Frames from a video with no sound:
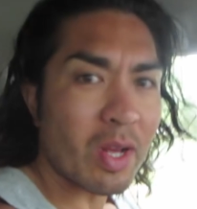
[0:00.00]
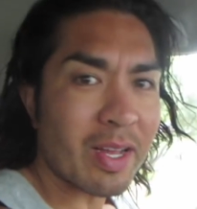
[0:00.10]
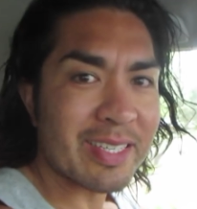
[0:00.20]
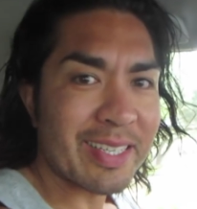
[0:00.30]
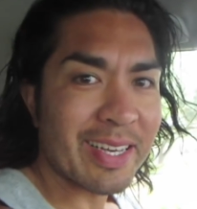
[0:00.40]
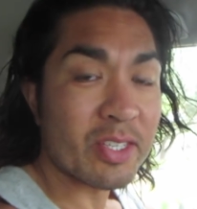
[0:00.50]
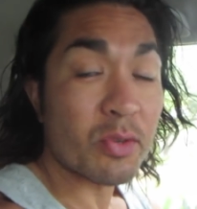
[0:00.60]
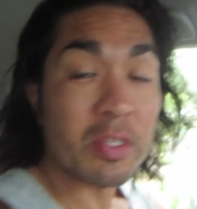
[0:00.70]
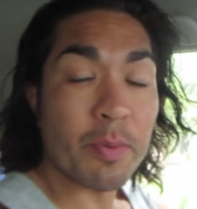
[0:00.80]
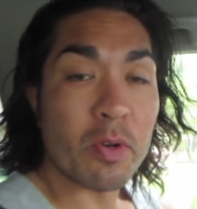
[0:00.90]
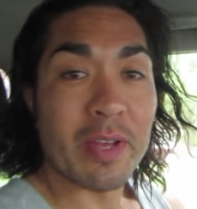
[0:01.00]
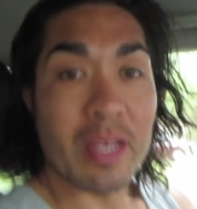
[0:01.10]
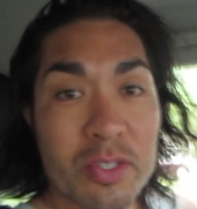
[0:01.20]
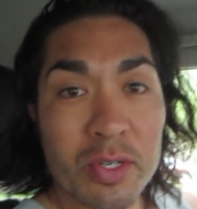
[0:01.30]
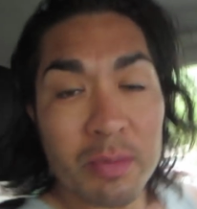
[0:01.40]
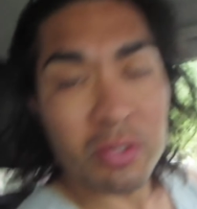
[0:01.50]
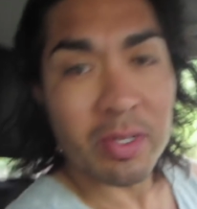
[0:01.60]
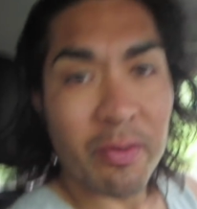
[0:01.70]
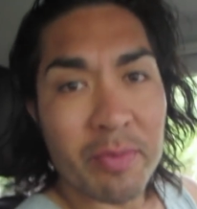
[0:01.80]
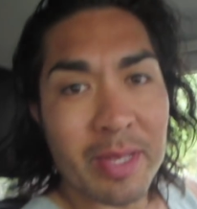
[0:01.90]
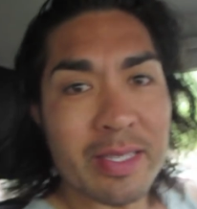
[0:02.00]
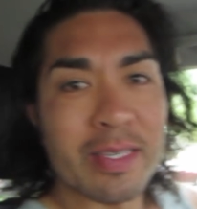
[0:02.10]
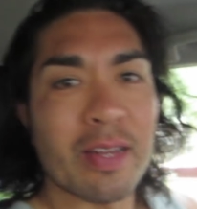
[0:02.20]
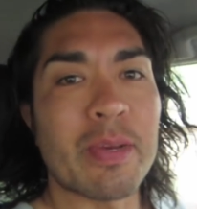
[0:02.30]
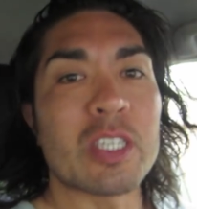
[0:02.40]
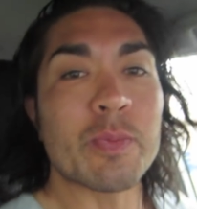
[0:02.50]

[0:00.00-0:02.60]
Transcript: going on, guys and gals? Chris the Bonafide Hustler coming to you live from the inside of my